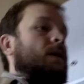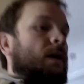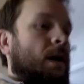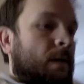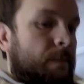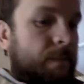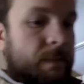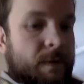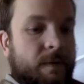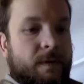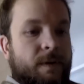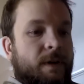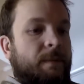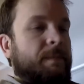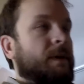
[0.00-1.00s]
let's
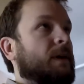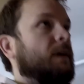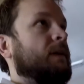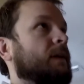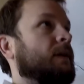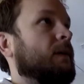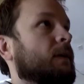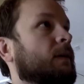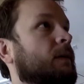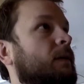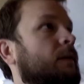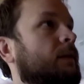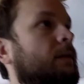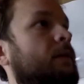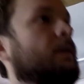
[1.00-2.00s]
turn up the heat in here.
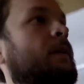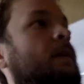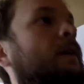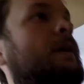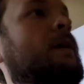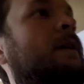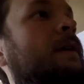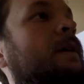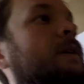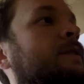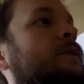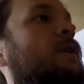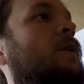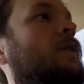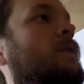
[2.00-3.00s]

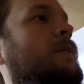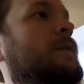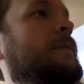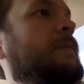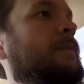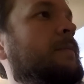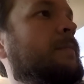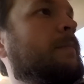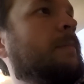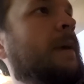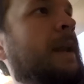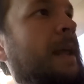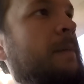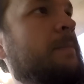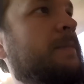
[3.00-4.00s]
So,
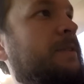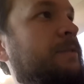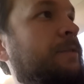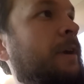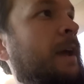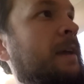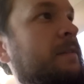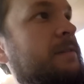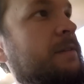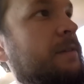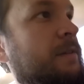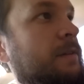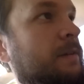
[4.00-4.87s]
my name's Grant.